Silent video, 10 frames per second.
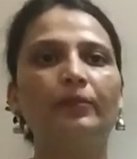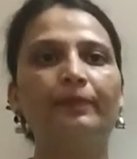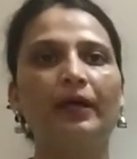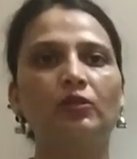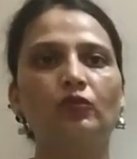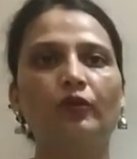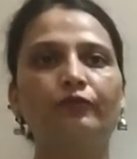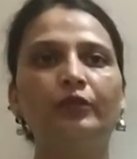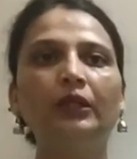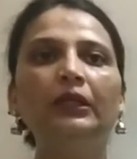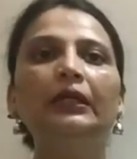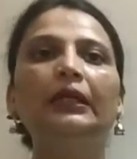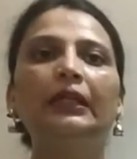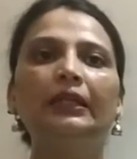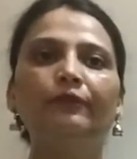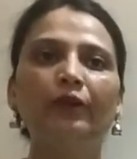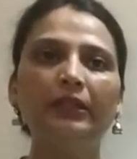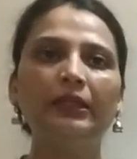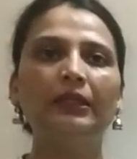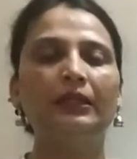of the Vedic
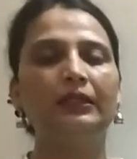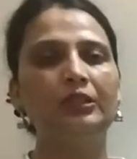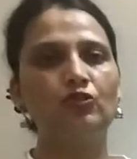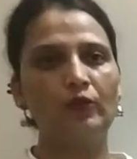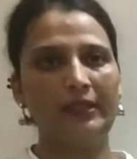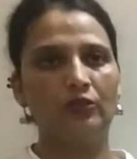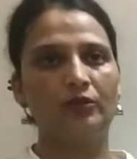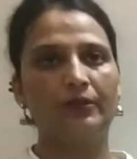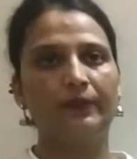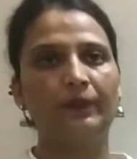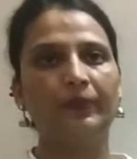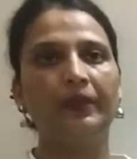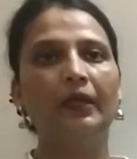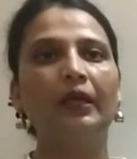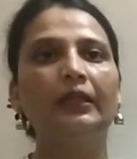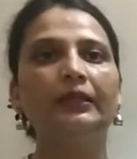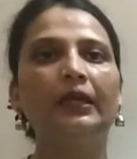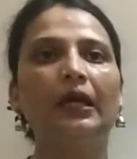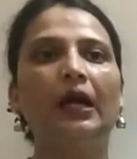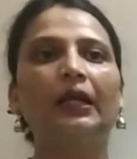literature. They are
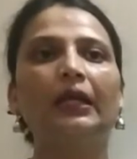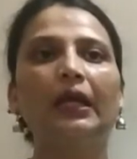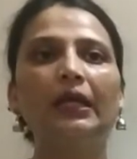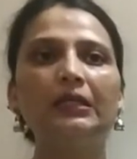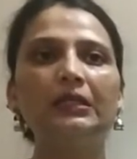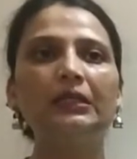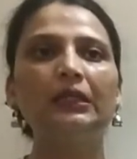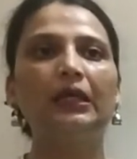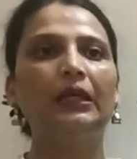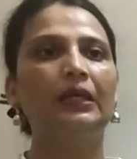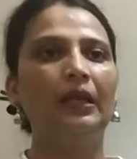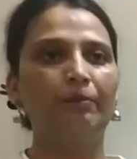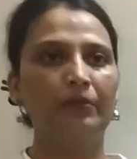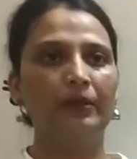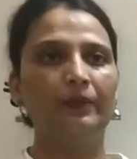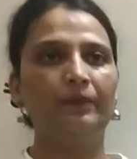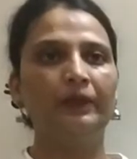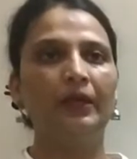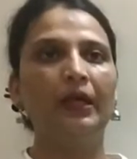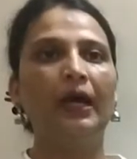18 in number
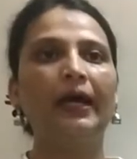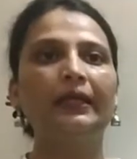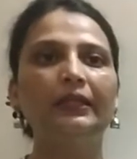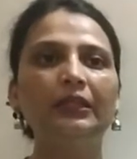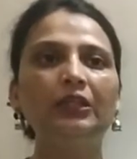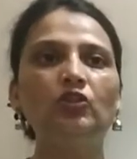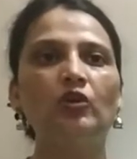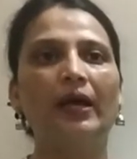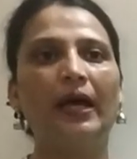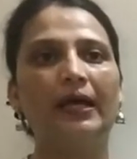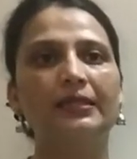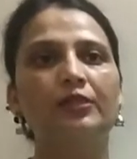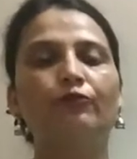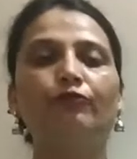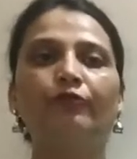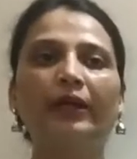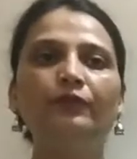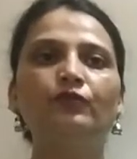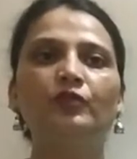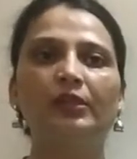and each has 5
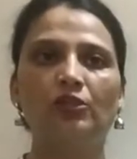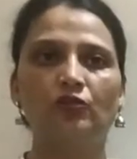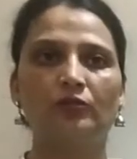sections.